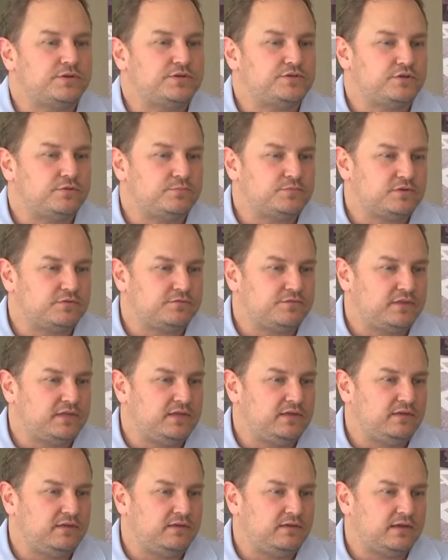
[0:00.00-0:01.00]
So in terms of
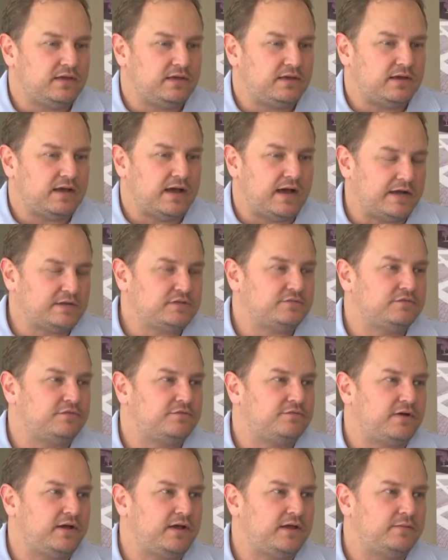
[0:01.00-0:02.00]
the height of a
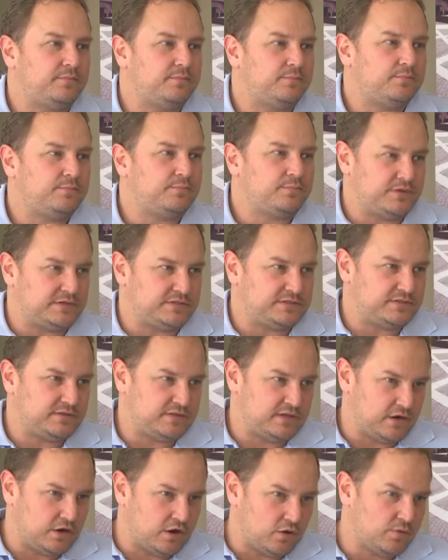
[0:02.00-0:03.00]
fire pit,
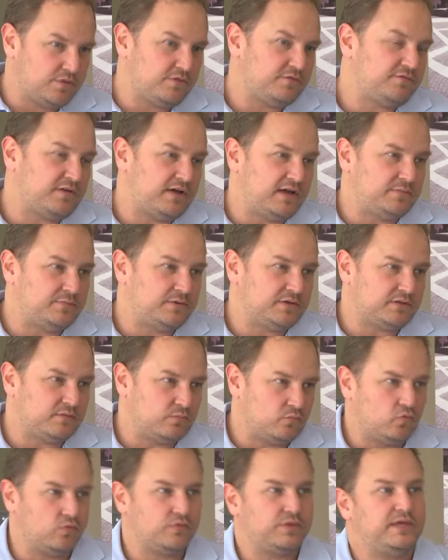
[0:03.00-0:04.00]
the lower the fire pit, the
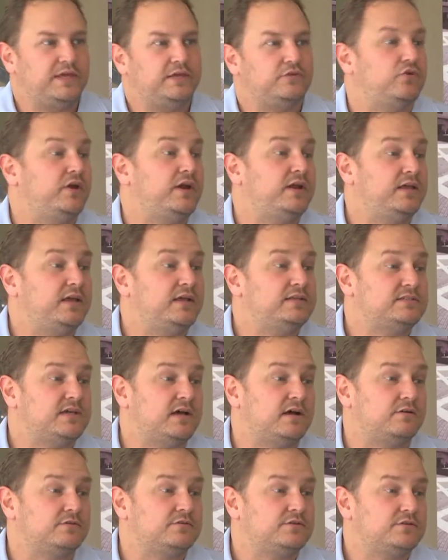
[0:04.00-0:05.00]
more the heat radiates
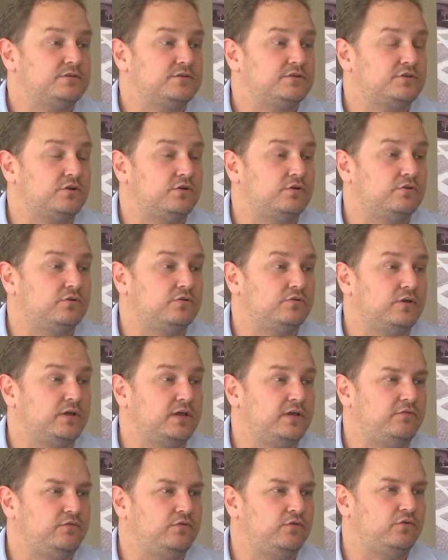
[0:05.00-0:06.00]
out. So
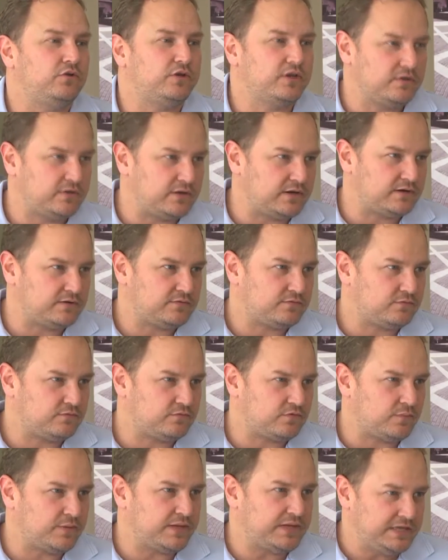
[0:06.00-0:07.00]
if you're looking at it
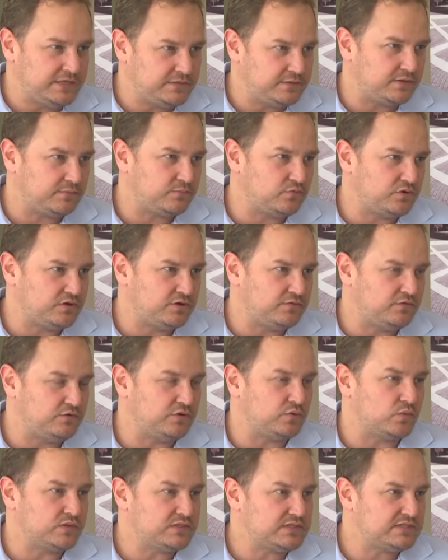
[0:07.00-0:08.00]
from a heating point of view
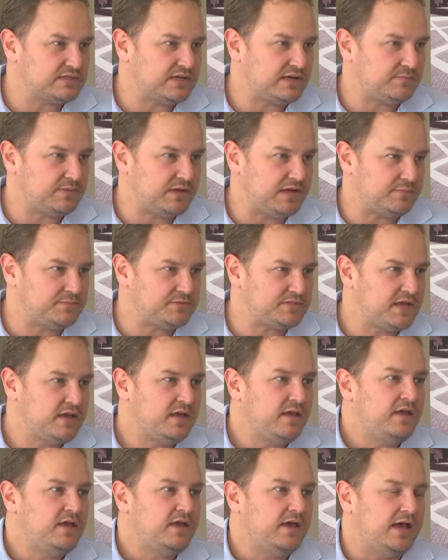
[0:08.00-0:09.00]
in wintertime perhaps,
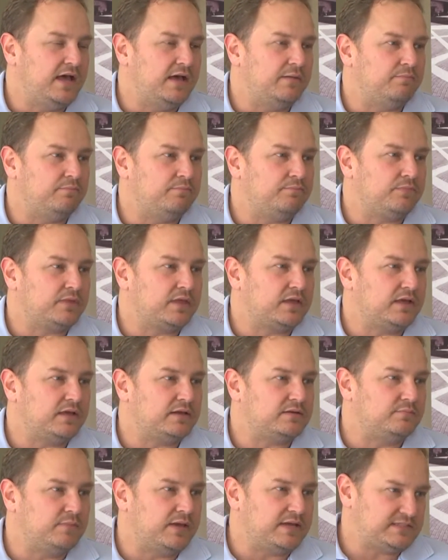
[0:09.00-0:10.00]

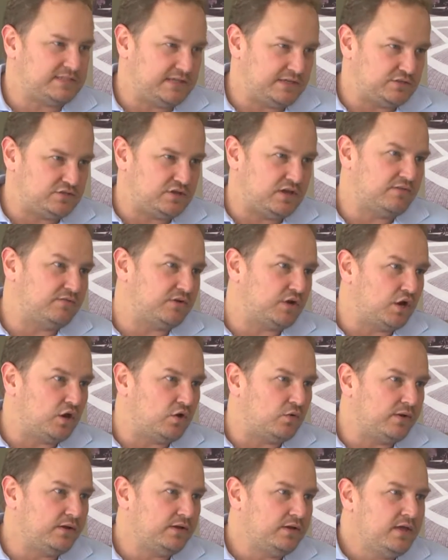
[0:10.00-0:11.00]
it makes sense to have it
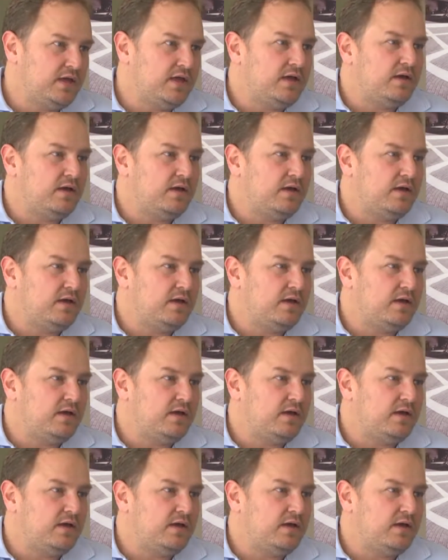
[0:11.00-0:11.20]
lower.